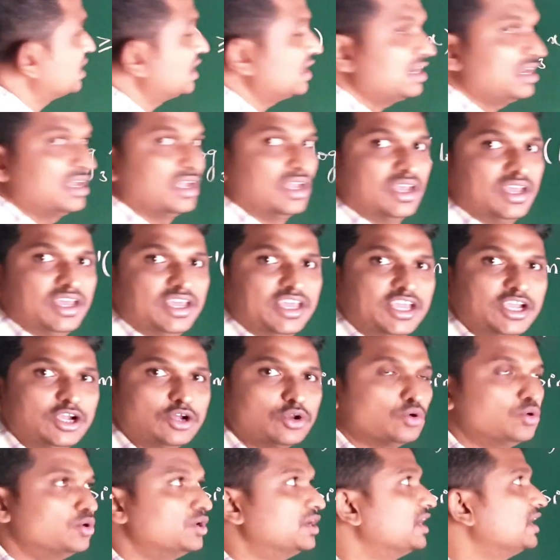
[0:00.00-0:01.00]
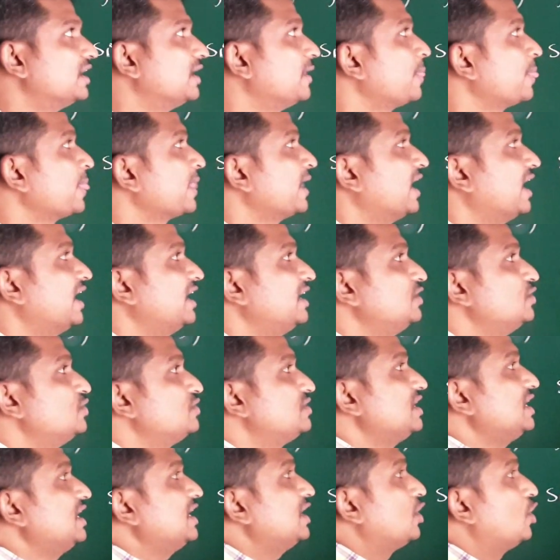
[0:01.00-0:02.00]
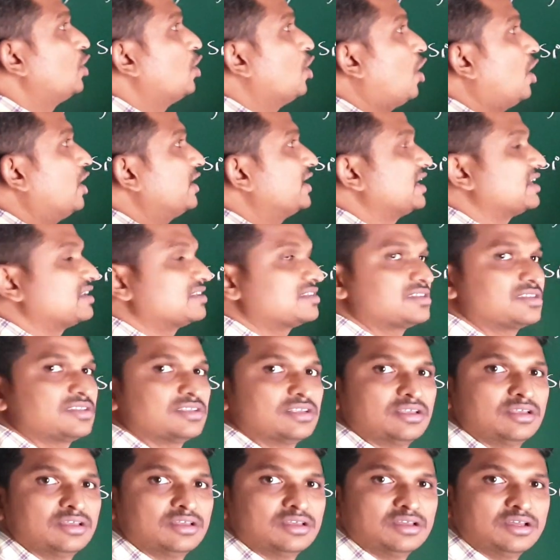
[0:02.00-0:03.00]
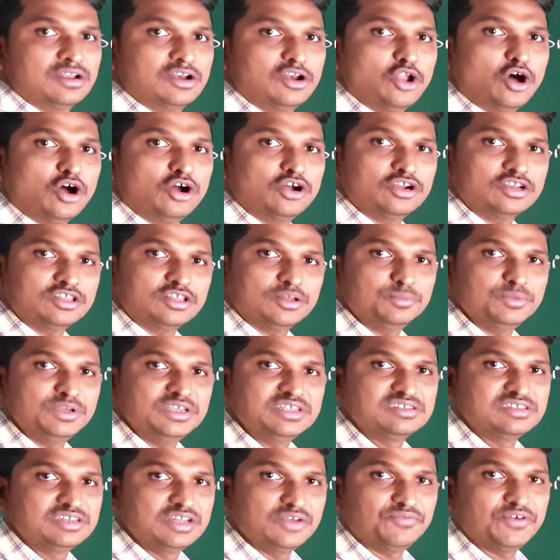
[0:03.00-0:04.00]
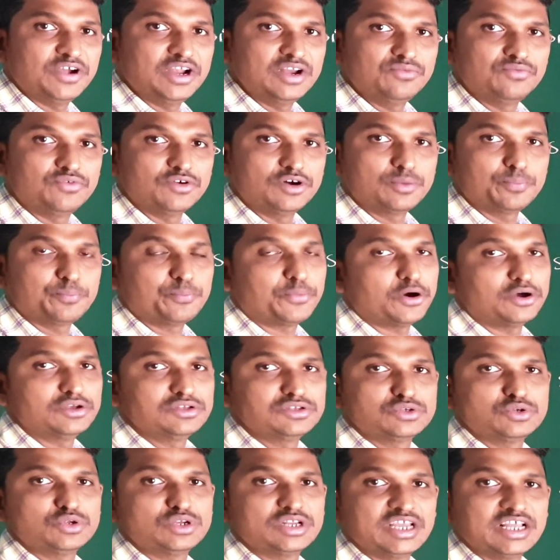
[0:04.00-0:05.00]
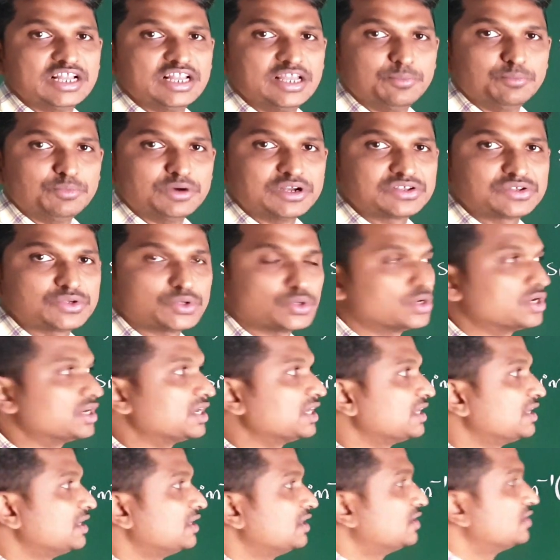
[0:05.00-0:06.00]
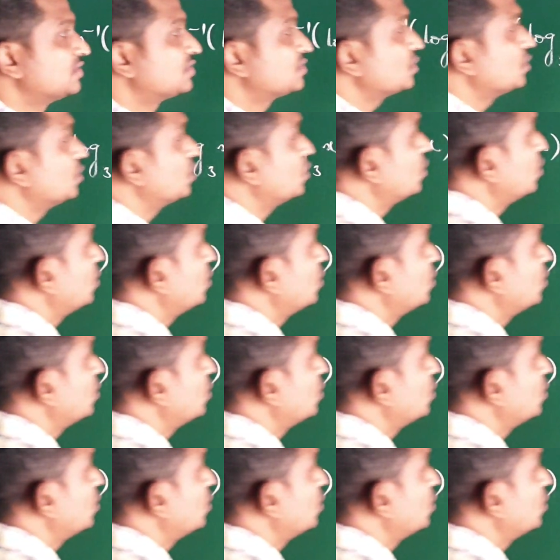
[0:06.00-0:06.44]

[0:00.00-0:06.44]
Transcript: are included. And you see log x, logarithm is defined for positive real numbers only. So